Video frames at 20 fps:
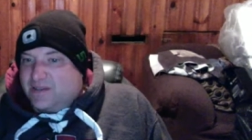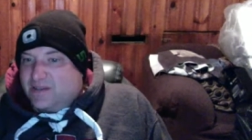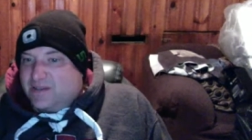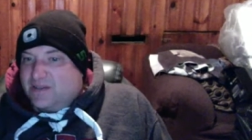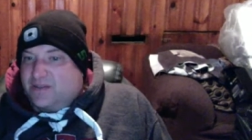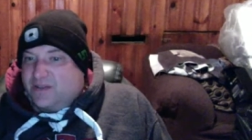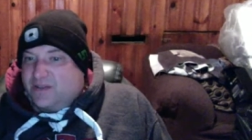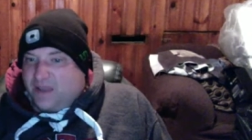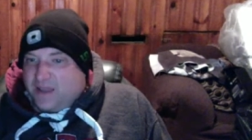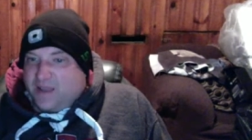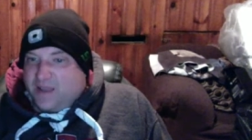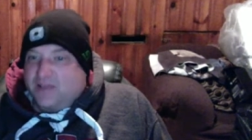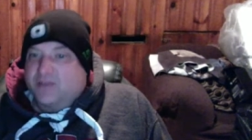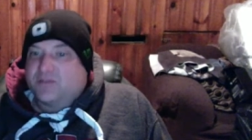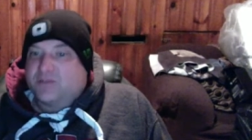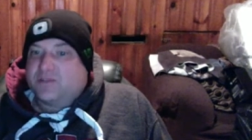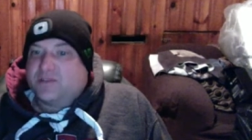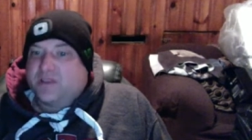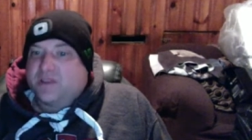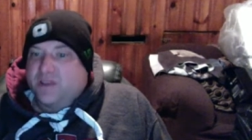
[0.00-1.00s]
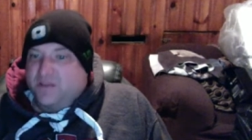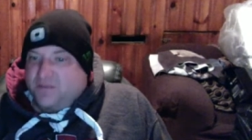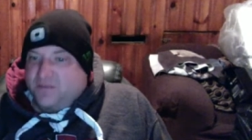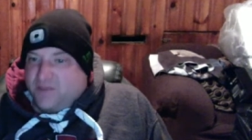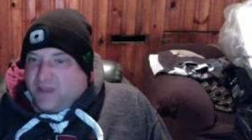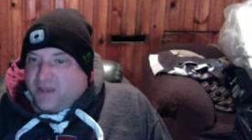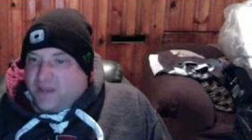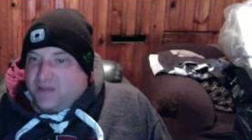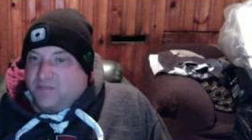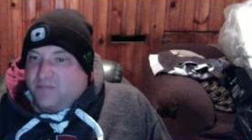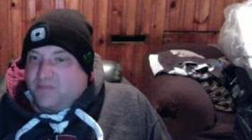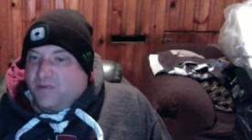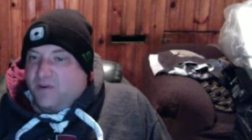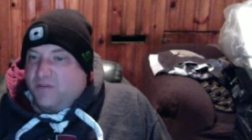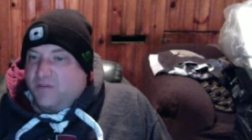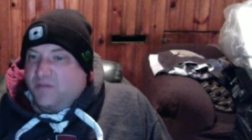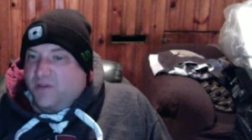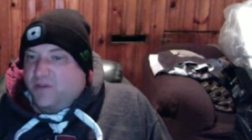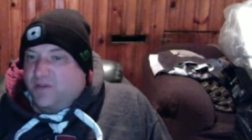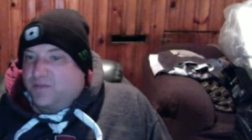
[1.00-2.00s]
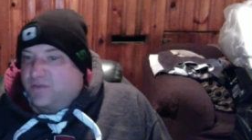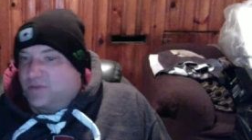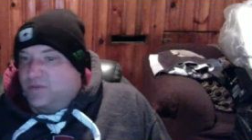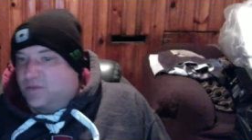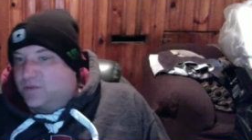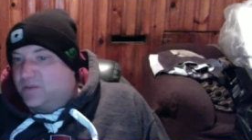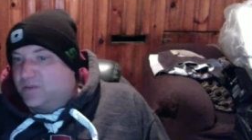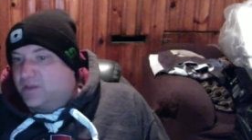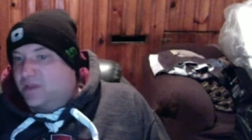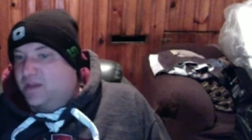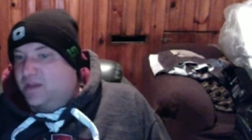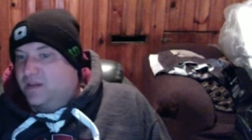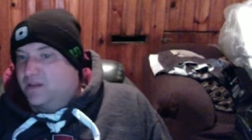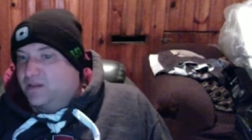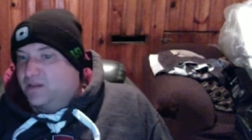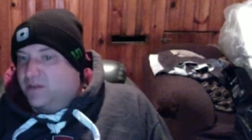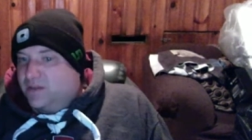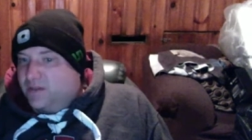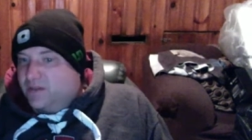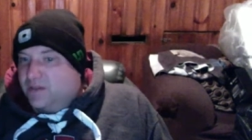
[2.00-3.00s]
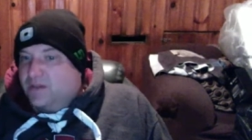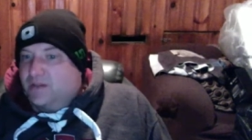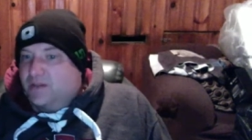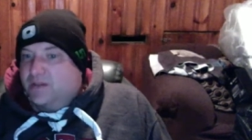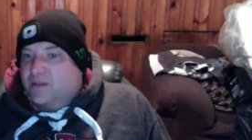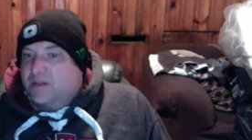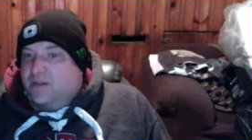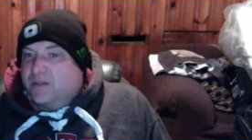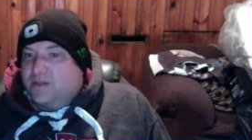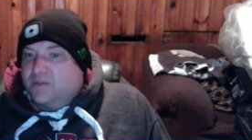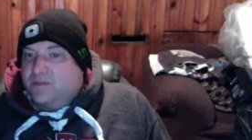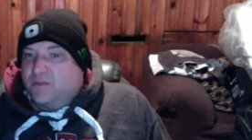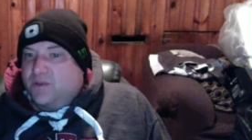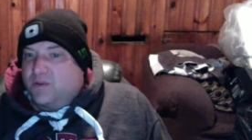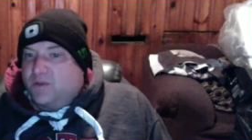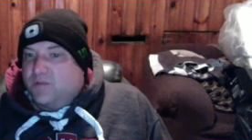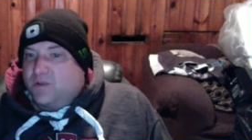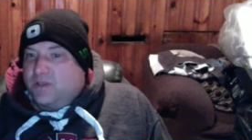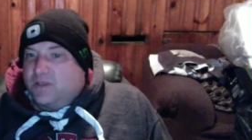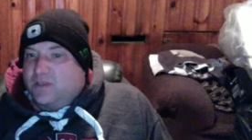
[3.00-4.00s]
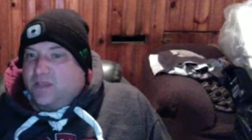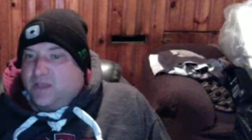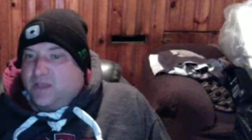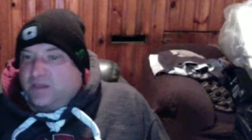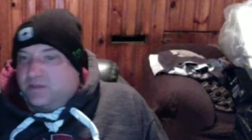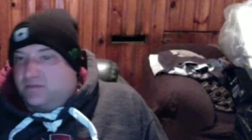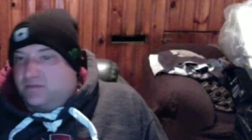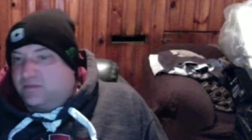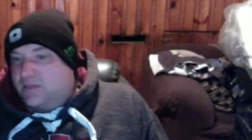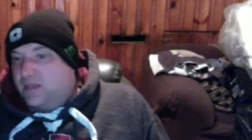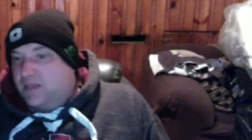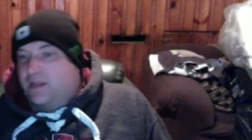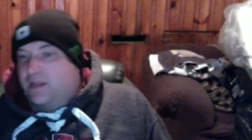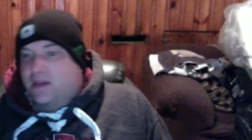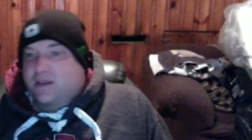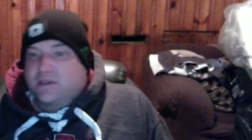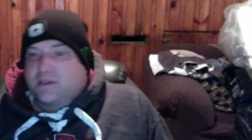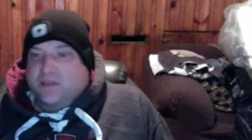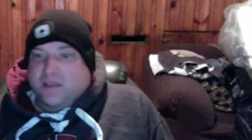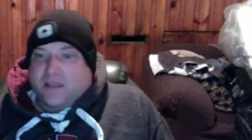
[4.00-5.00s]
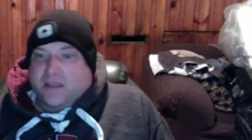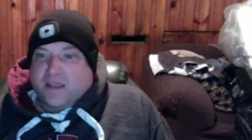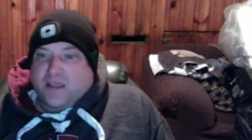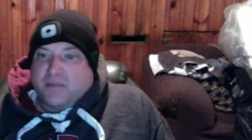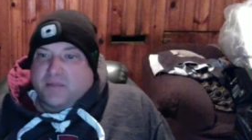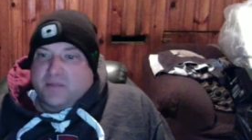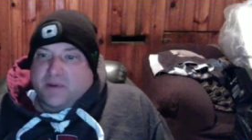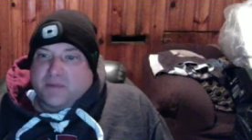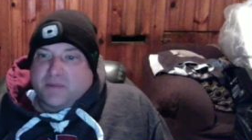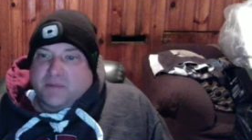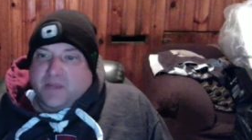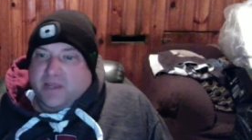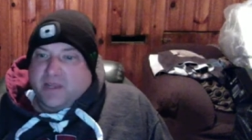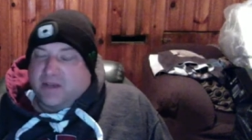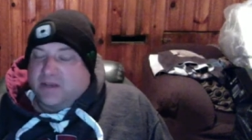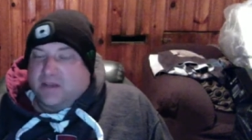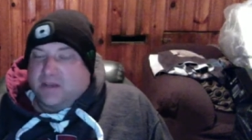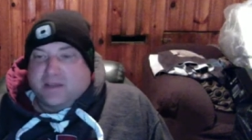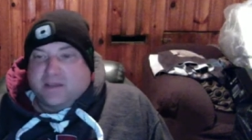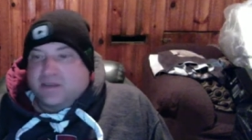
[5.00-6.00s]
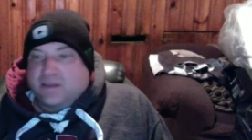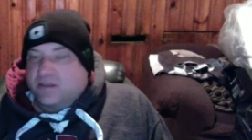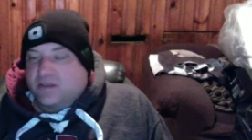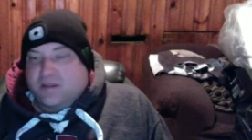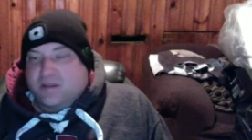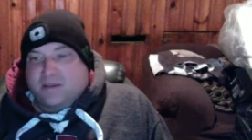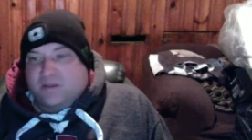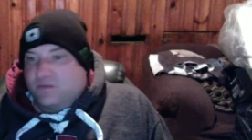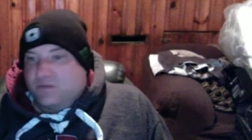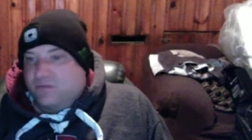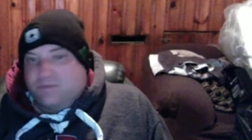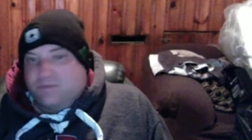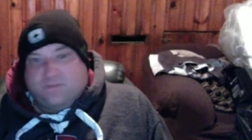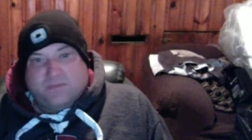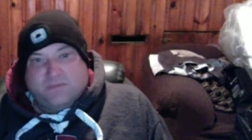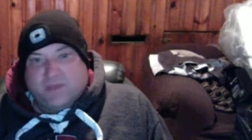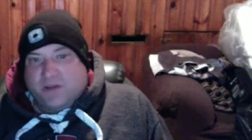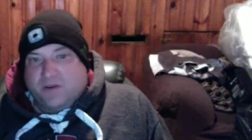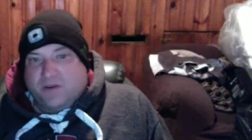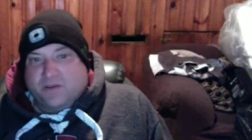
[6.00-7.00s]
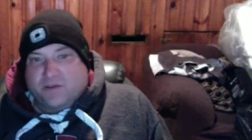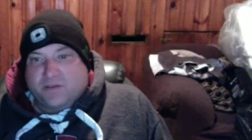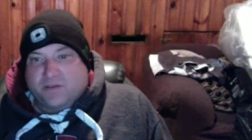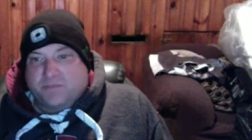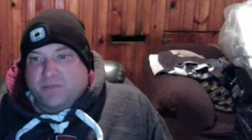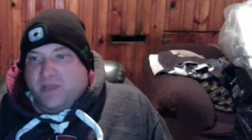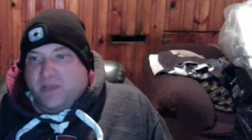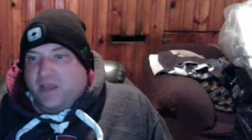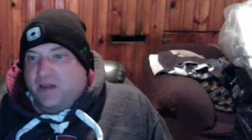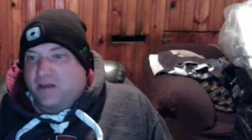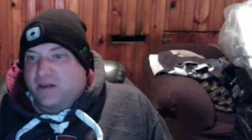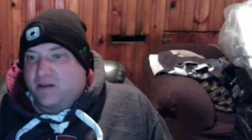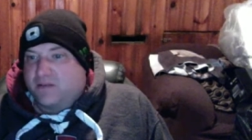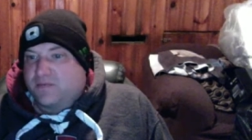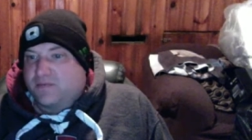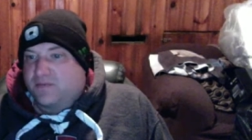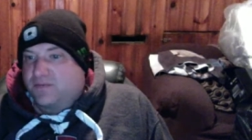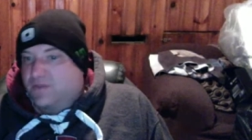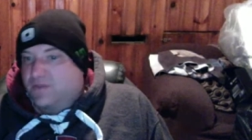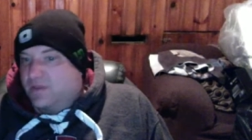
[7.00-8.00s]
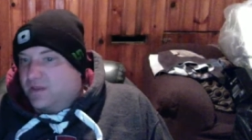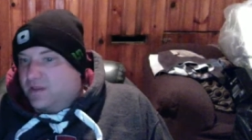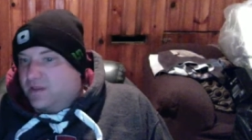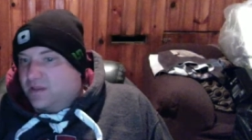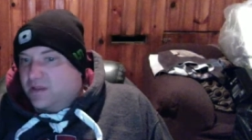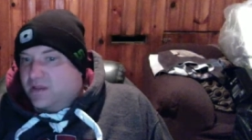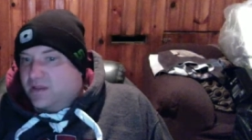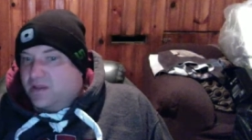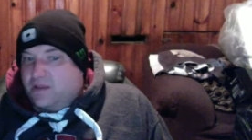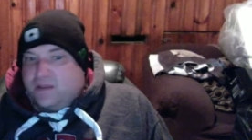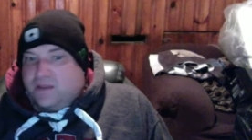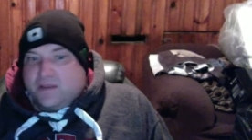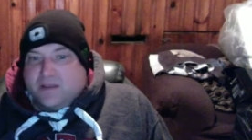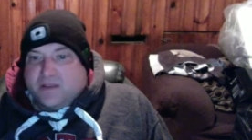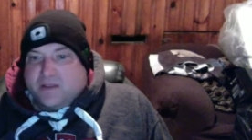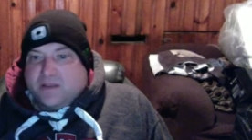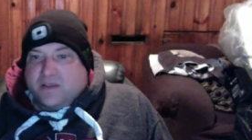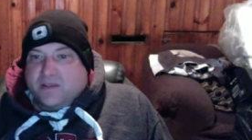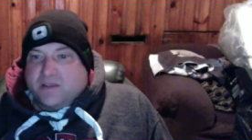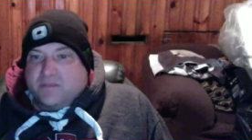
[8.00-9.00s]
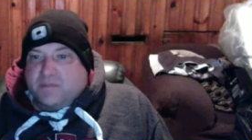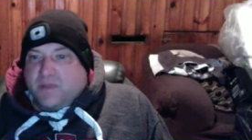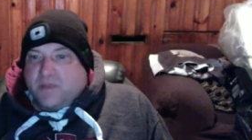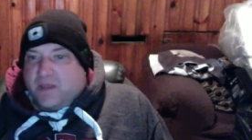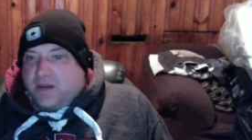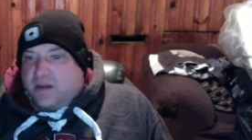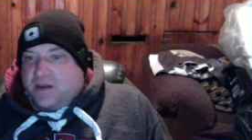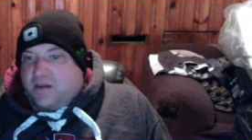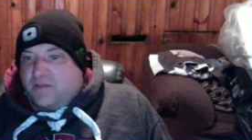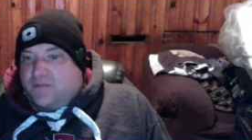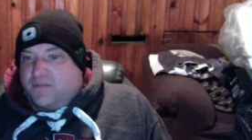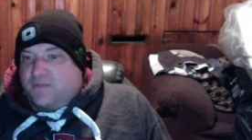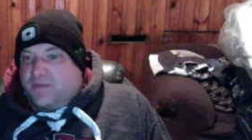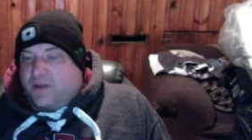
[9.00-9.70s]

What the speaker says: Thank you, Steve. Thank you very much for doing that. We don't want that kind of thing happening, man. It's bad enough. It's bad enough.